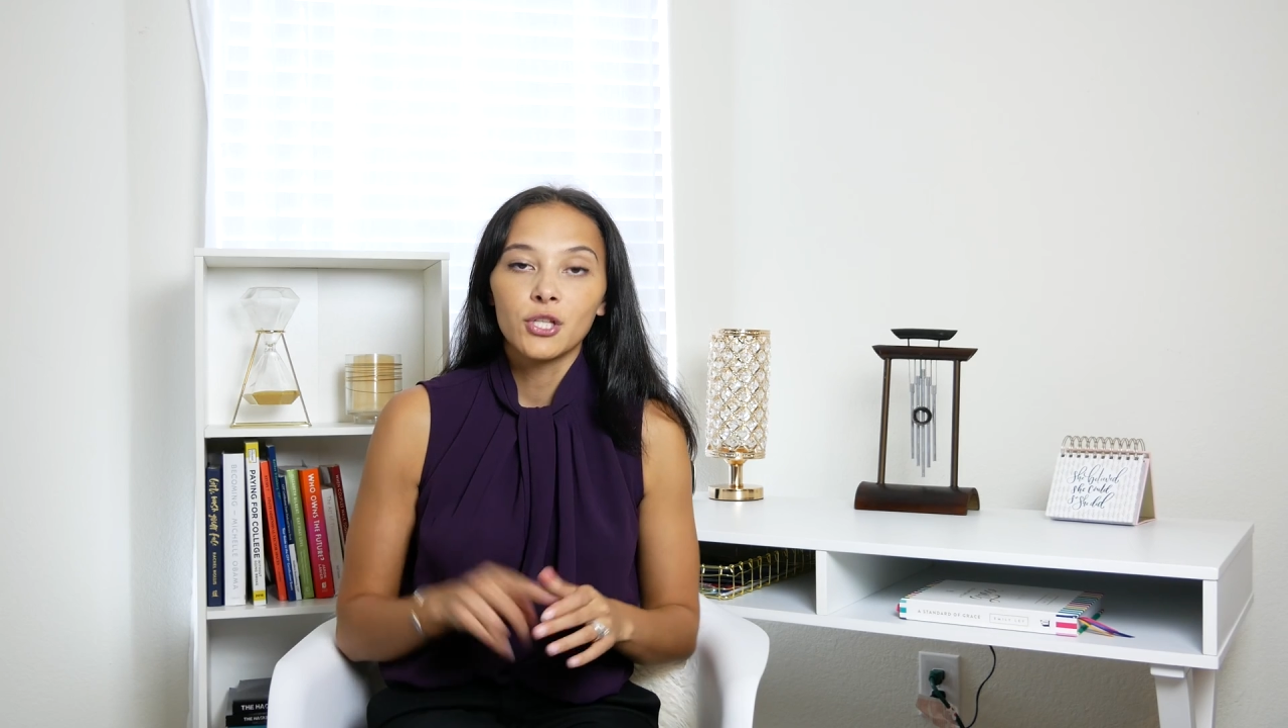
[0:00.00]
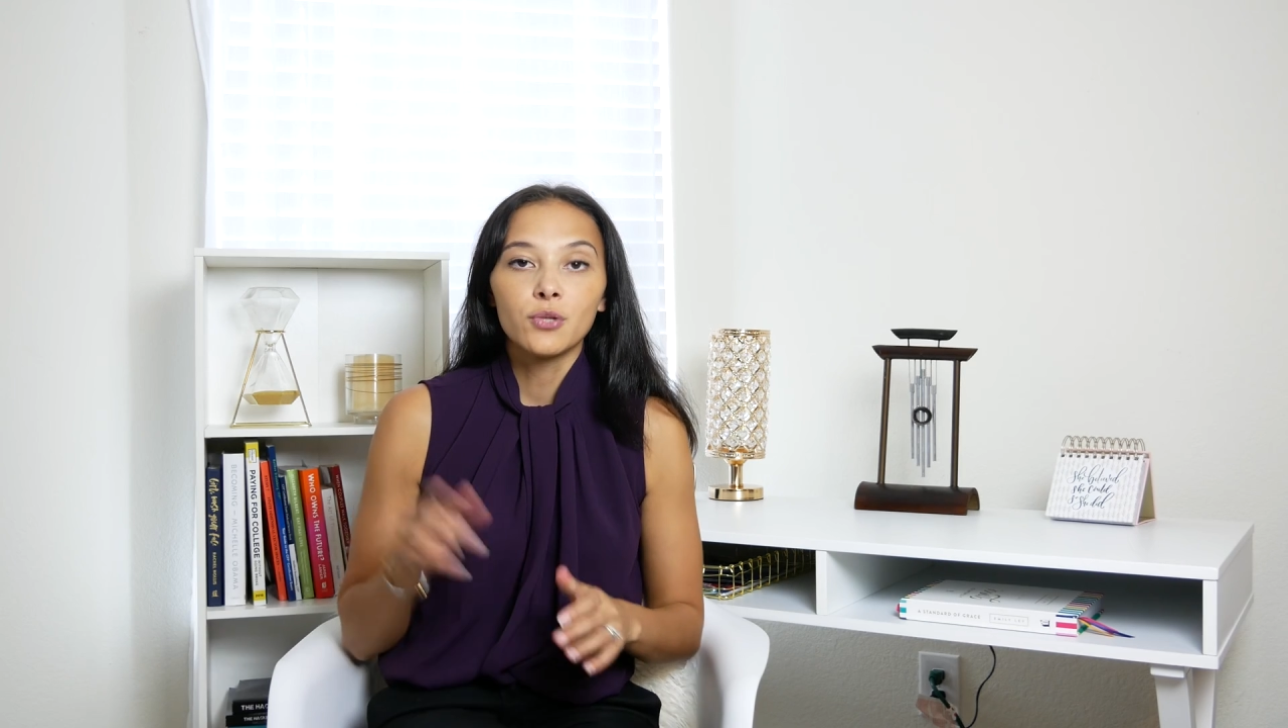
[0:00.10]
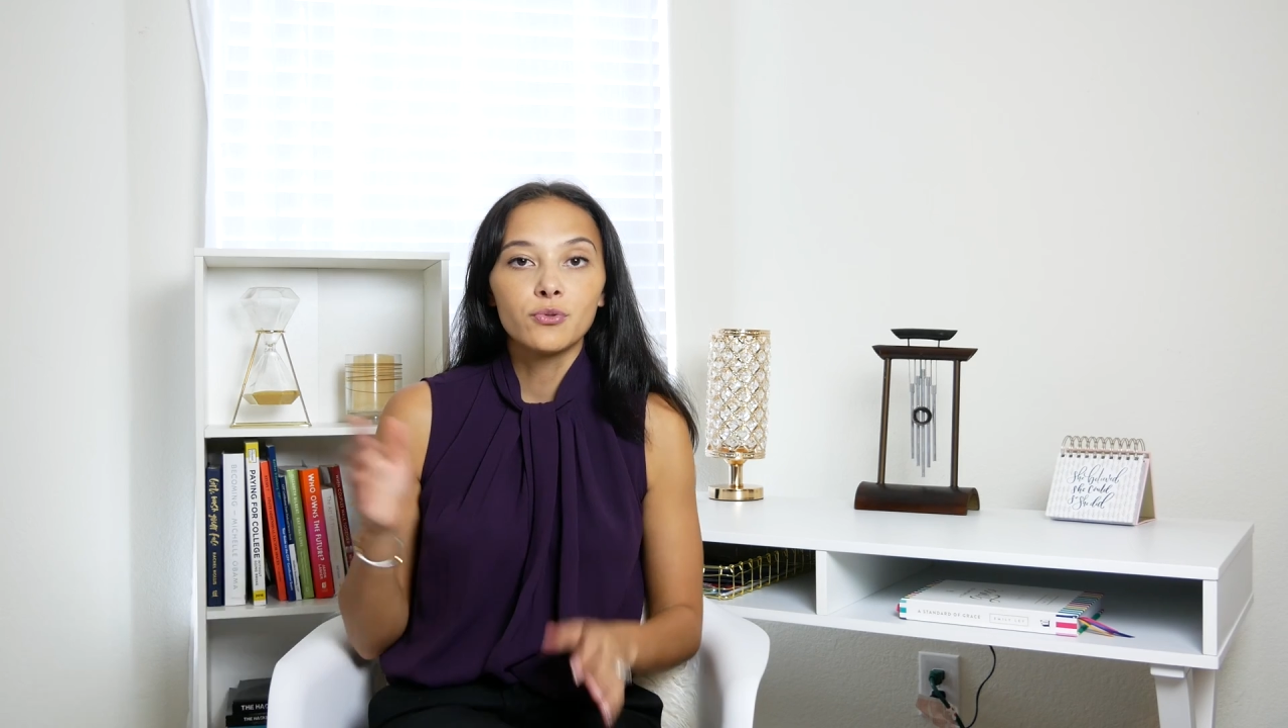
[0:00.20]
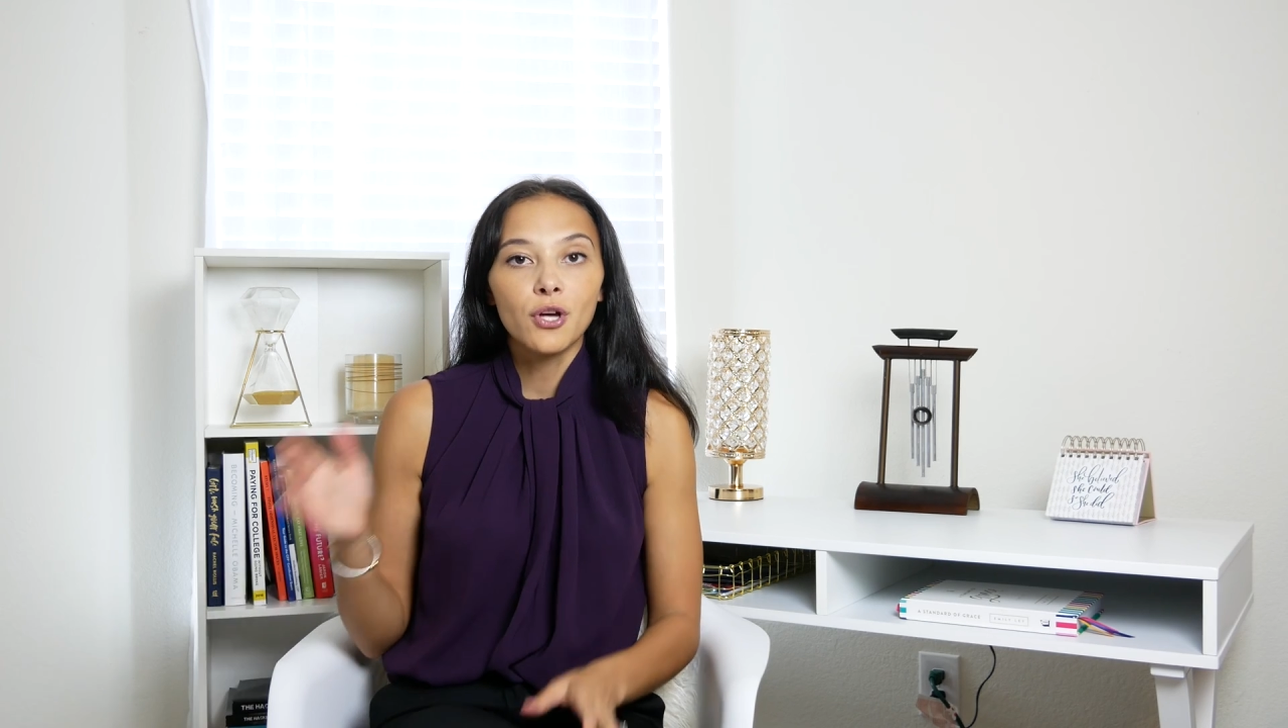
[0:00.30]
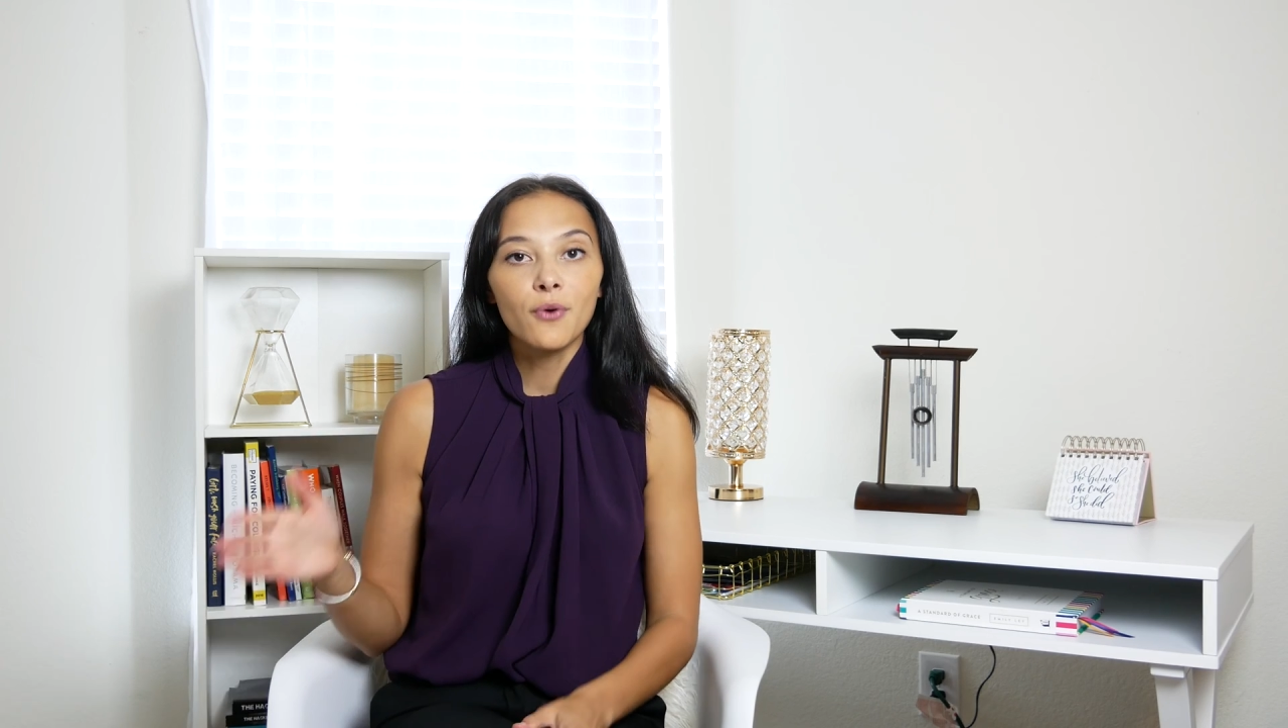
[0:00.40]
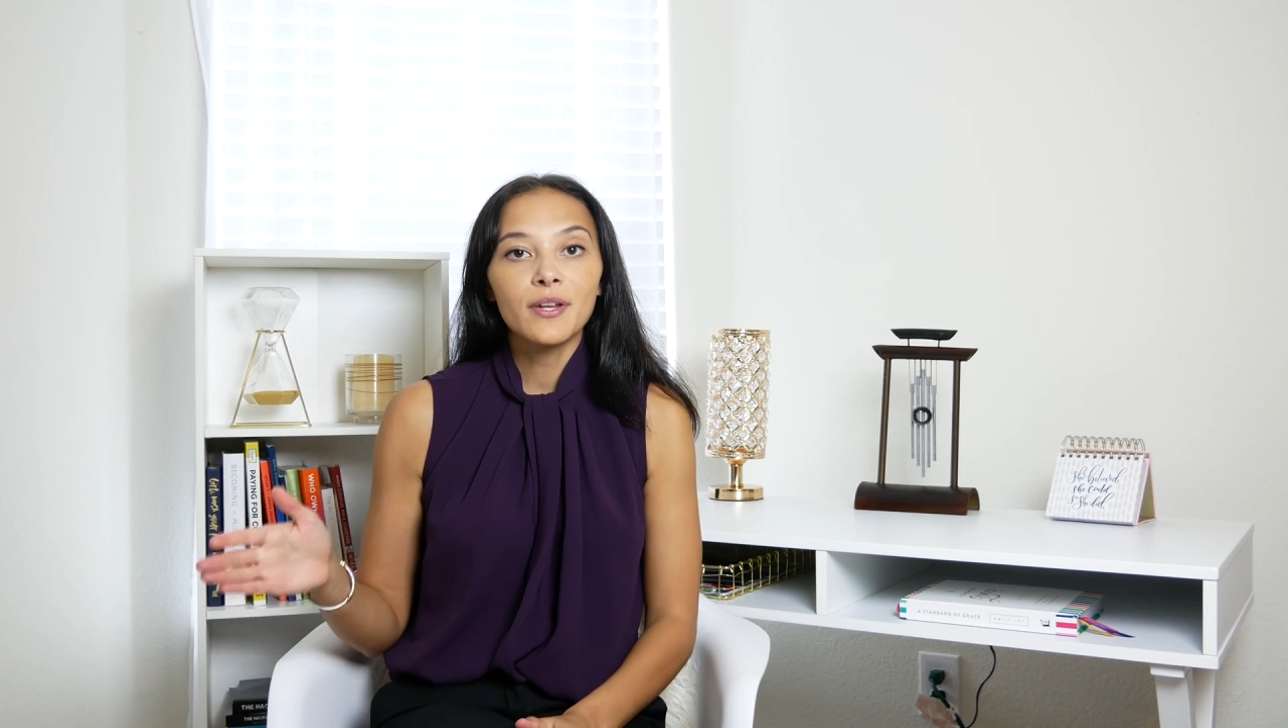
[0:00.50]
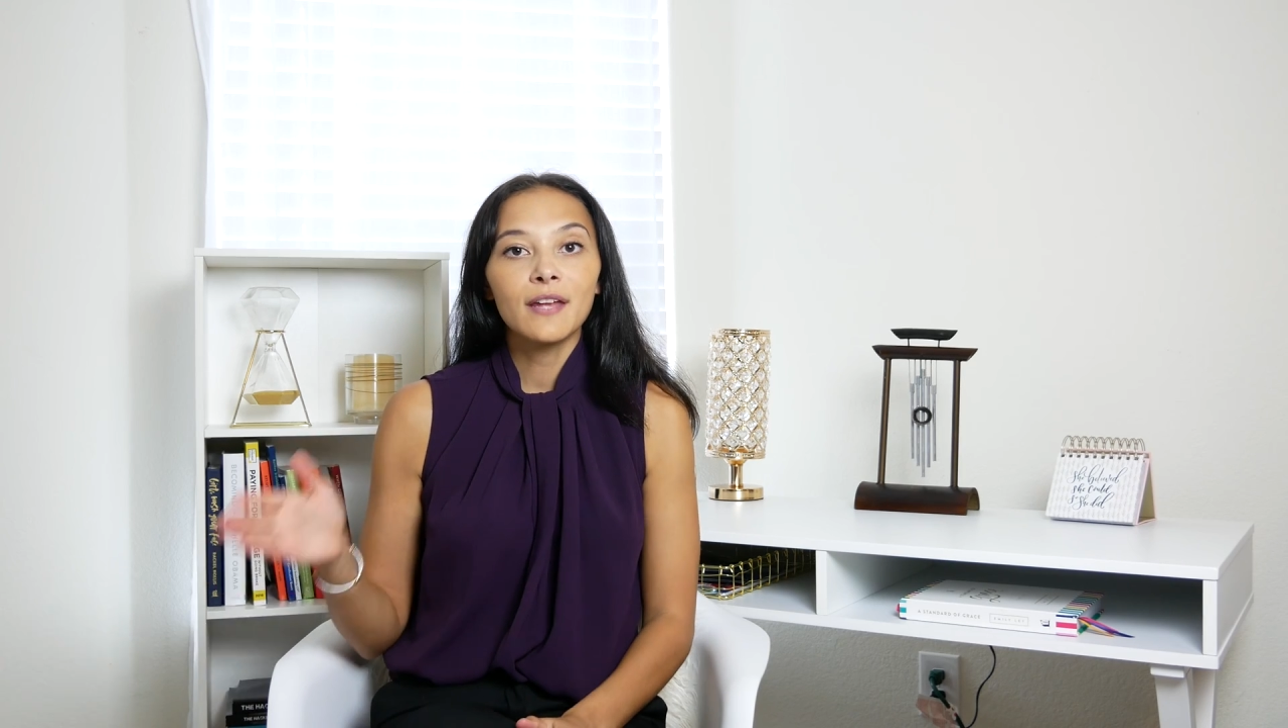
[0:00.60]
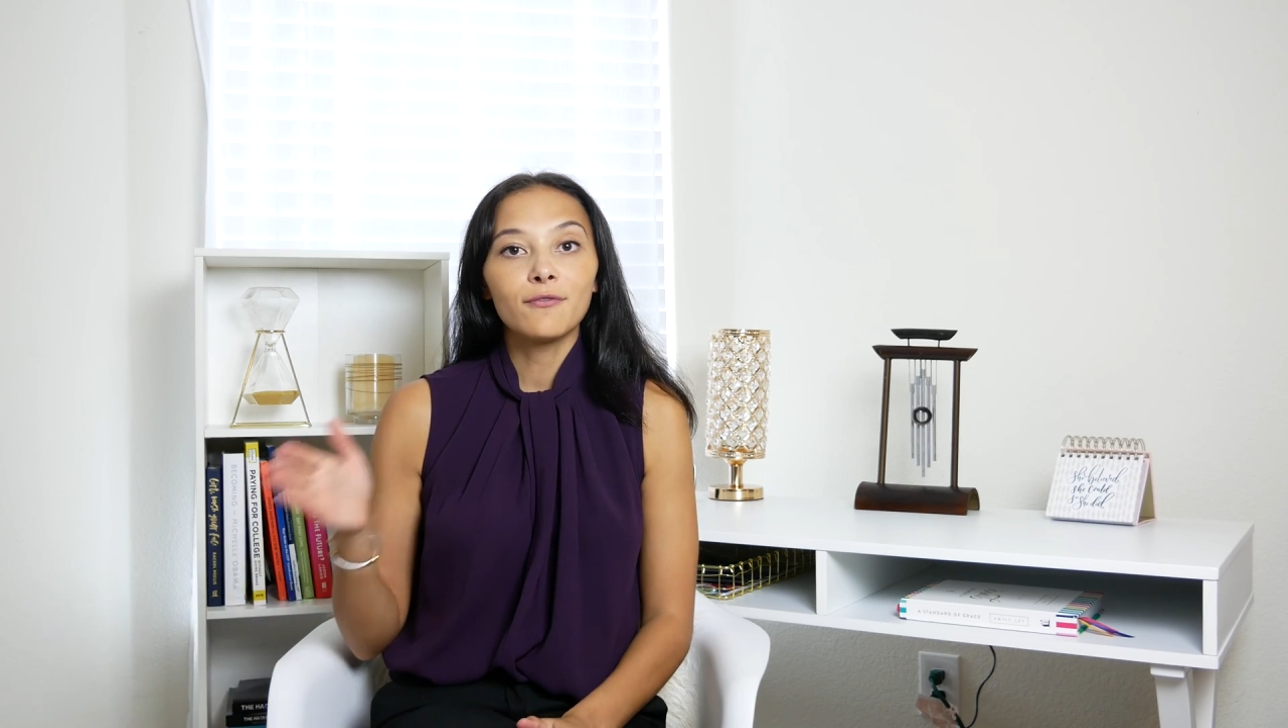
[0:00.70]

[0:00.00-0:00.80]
you don't